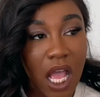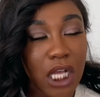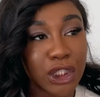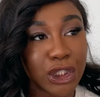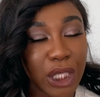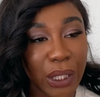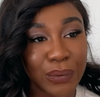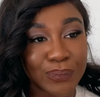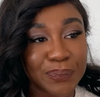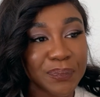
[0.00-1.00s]
So,
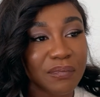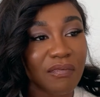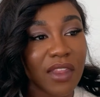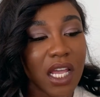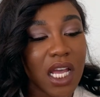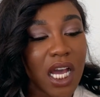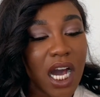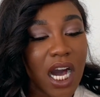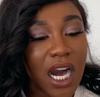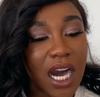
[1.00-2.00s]

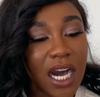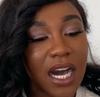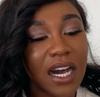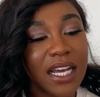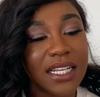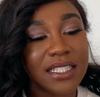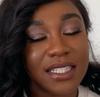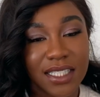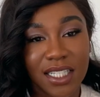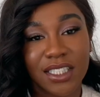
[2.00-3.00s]
I did
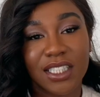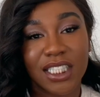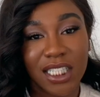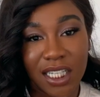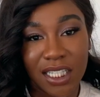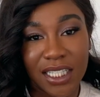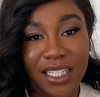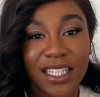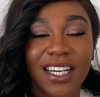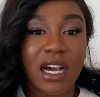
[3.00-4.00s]

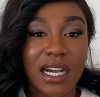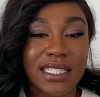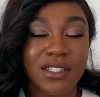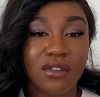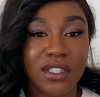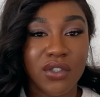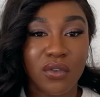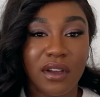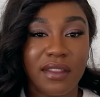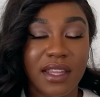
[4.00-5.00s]
not
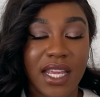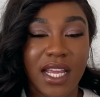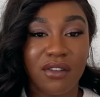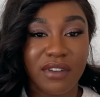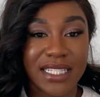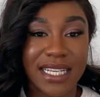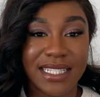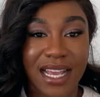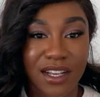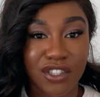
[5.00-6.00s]
enjoy the gritty
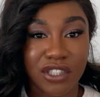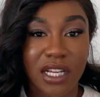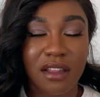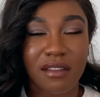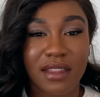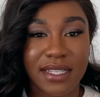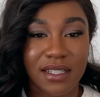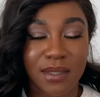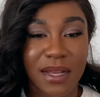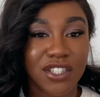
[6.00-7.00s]
texture that this
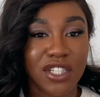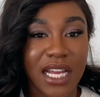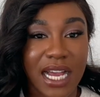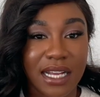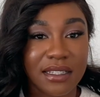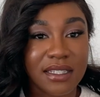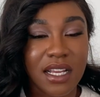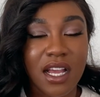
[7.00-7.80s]
suspension has.